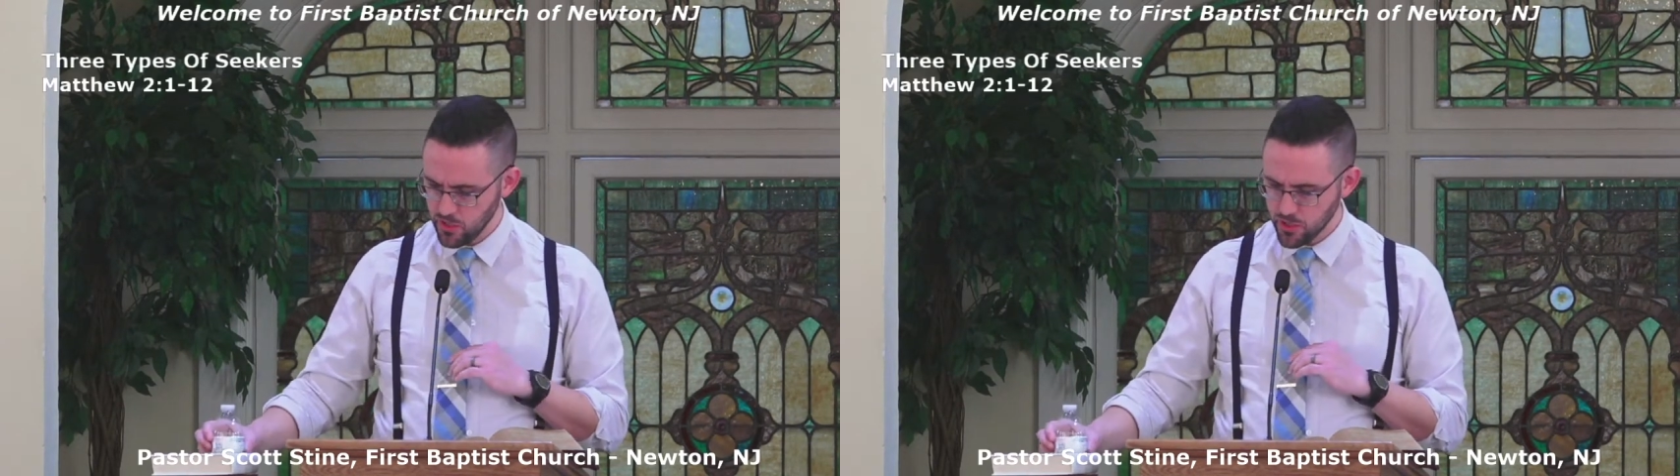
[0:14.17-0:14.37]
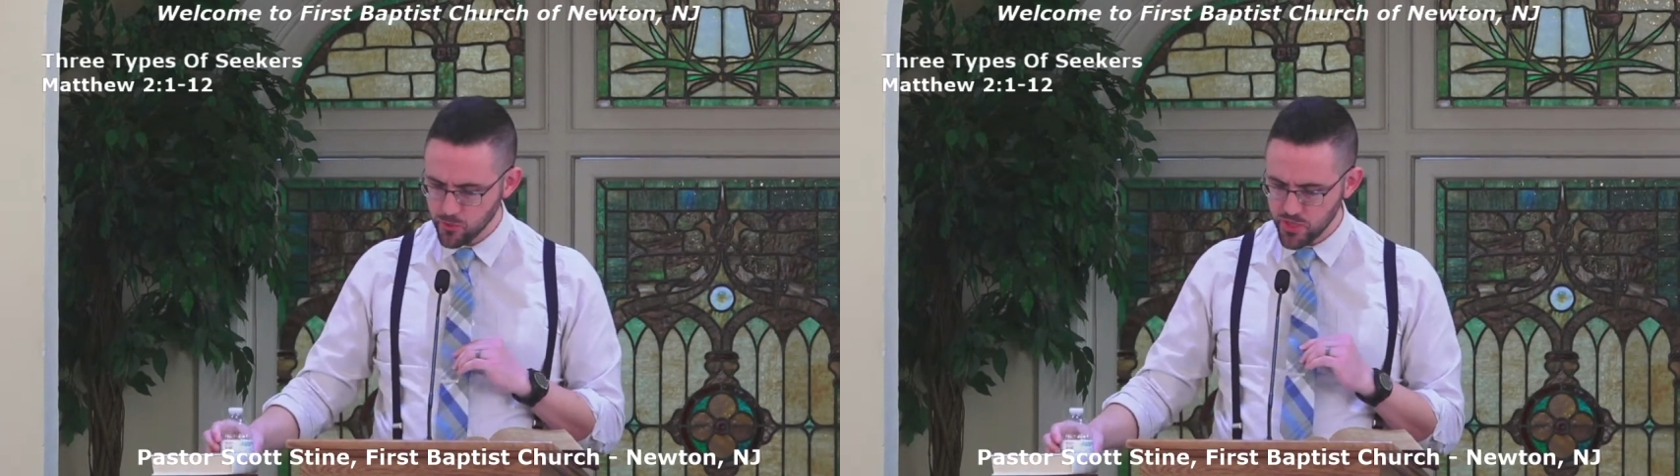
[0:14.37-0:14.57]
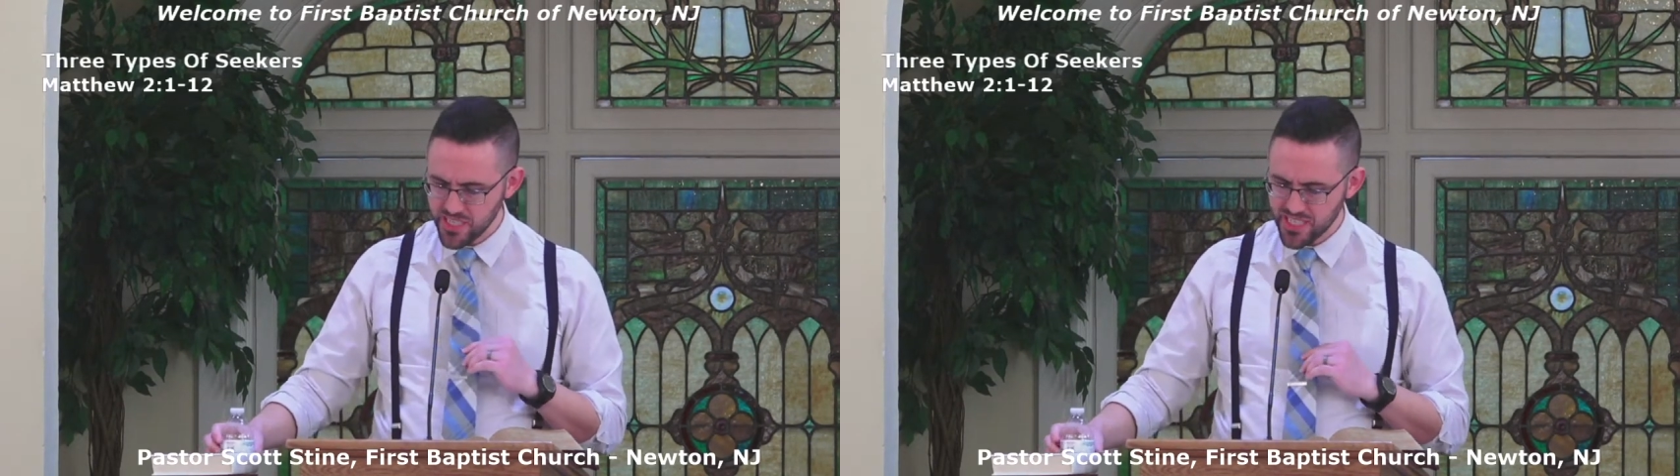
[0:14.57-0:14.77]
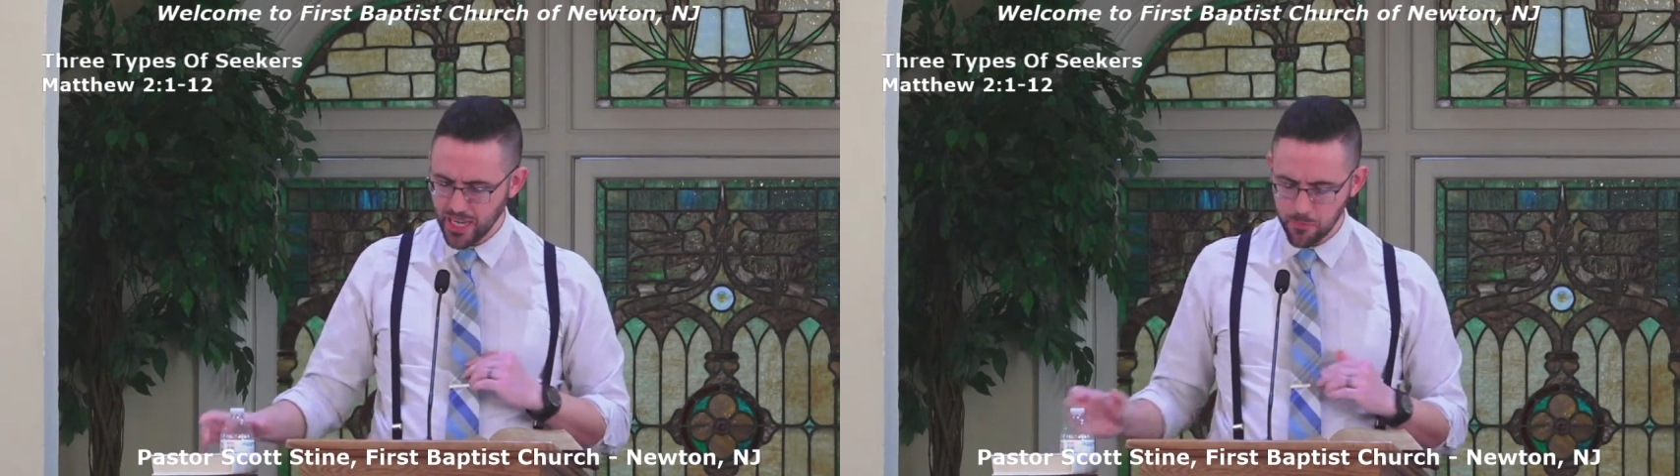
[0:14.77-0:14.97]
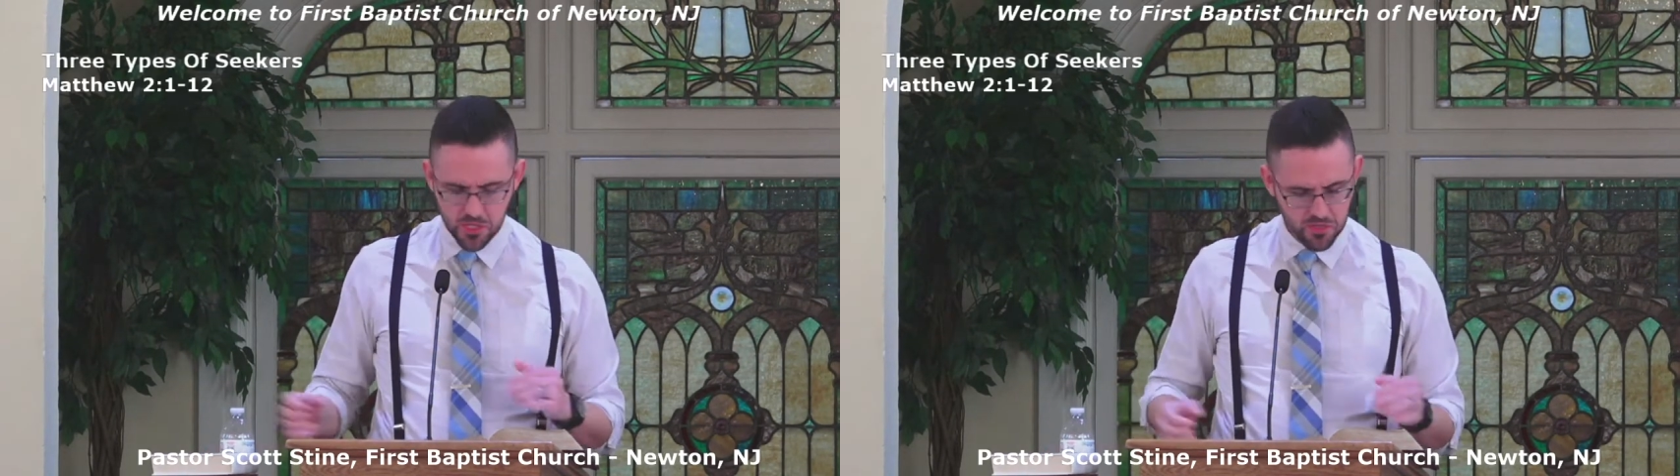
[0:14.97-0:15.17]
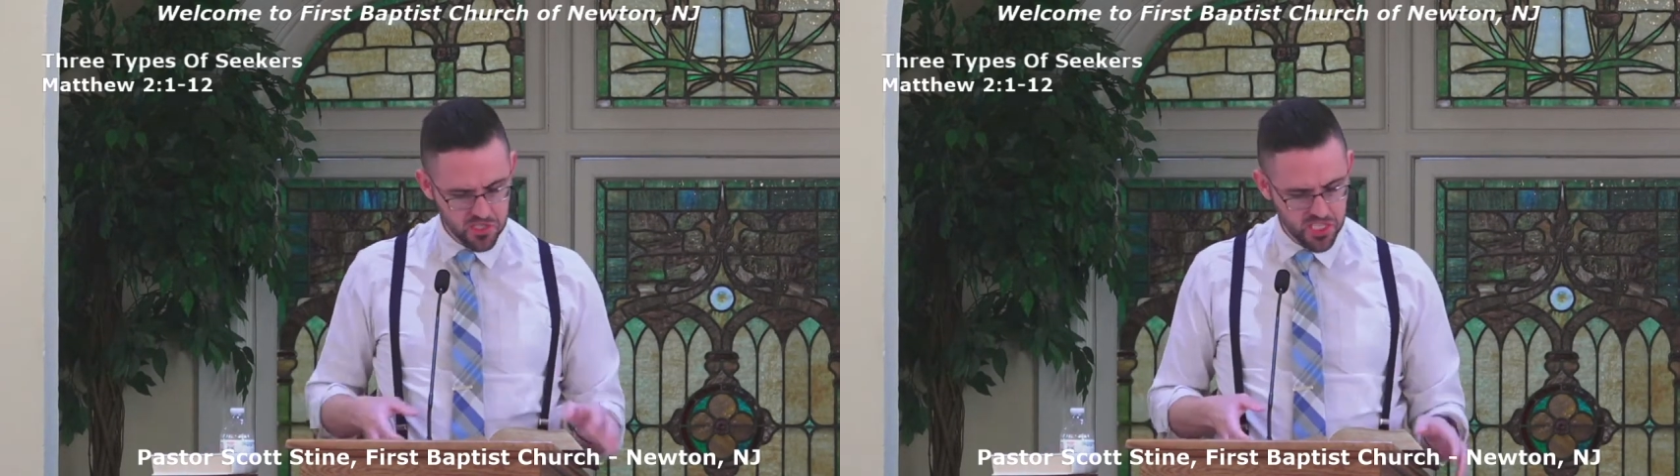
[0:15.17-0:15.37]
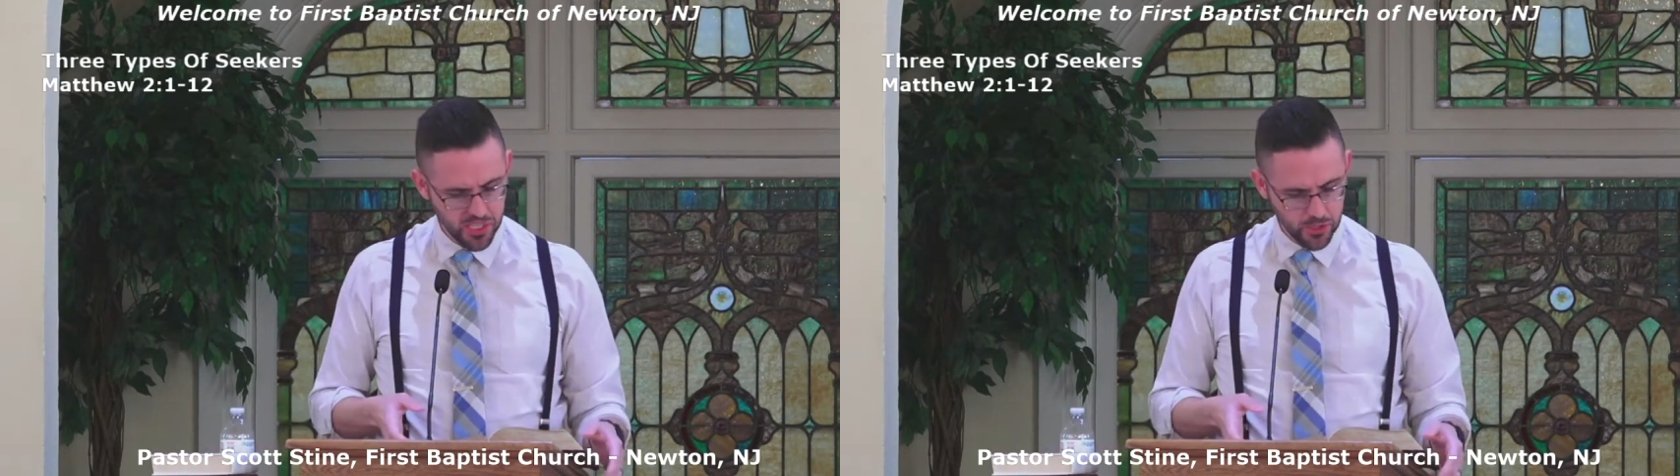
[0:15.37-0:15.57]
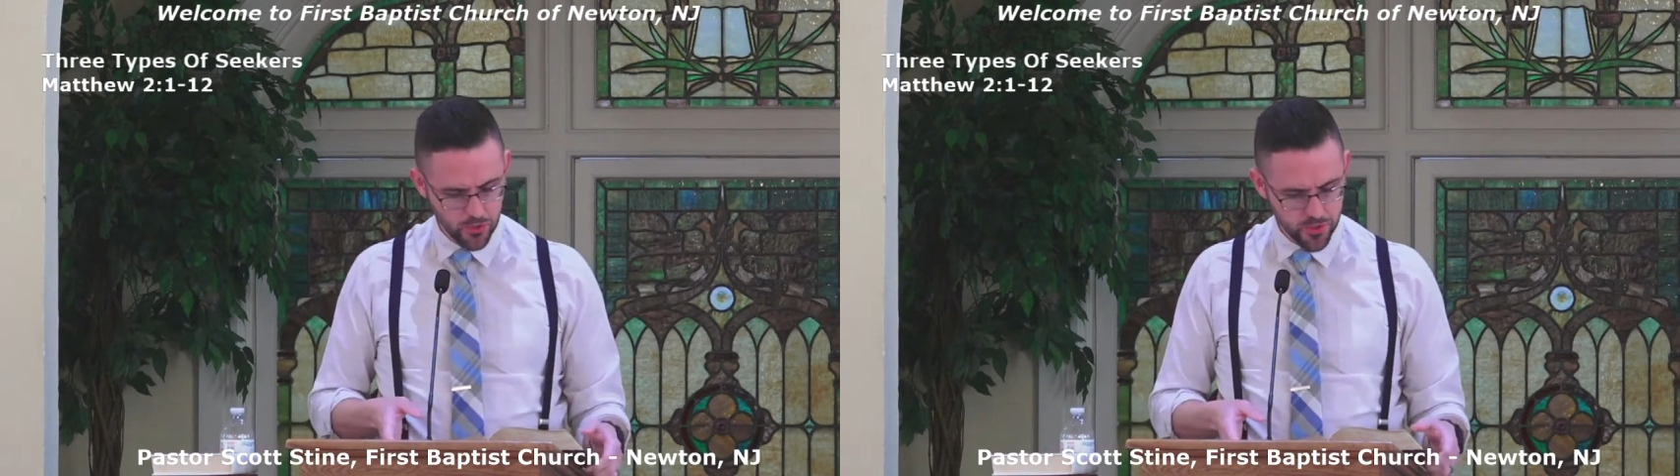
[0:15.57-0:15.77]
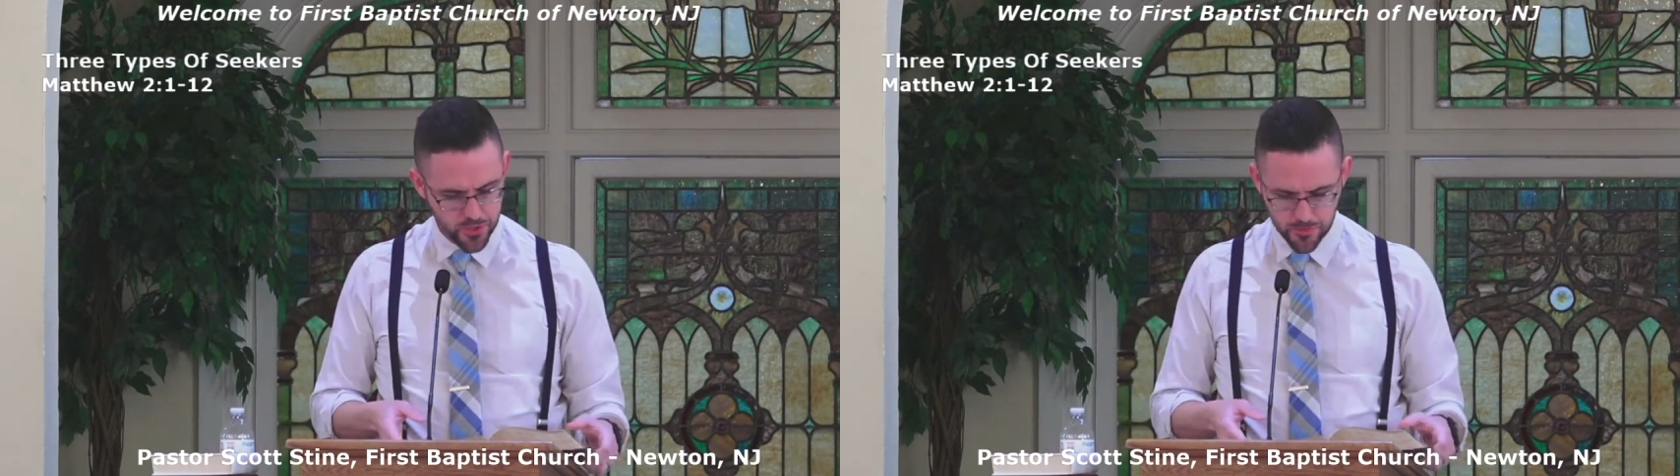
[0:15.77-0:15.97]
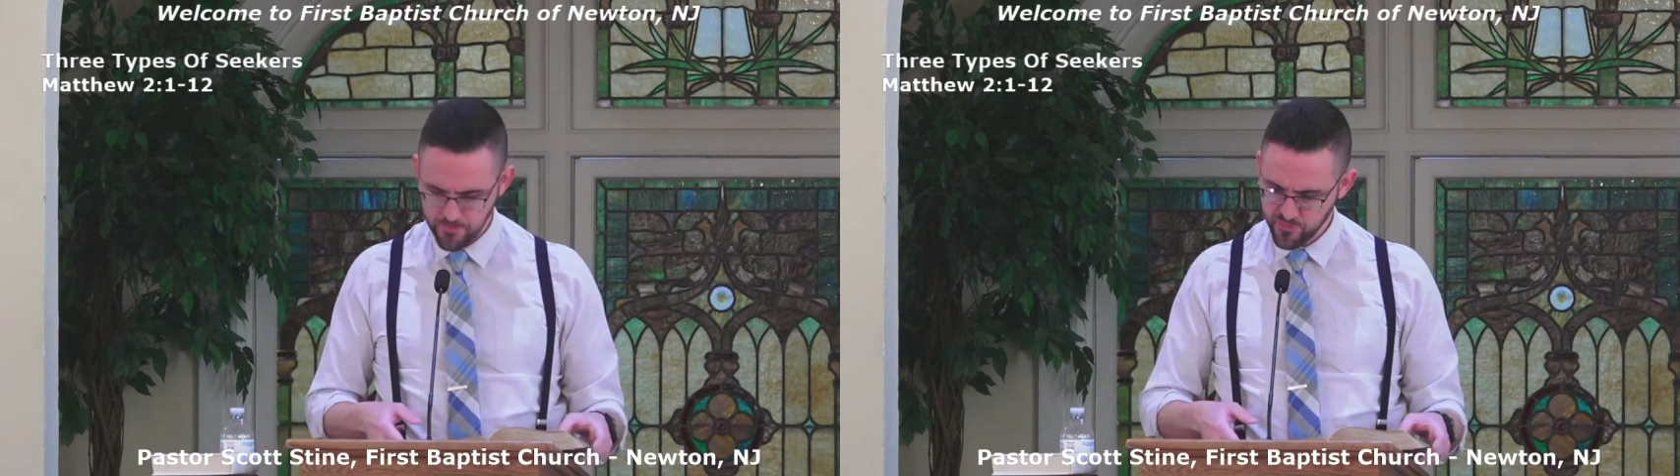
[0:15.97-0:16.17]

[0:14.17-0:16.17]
Three Types of Seekers.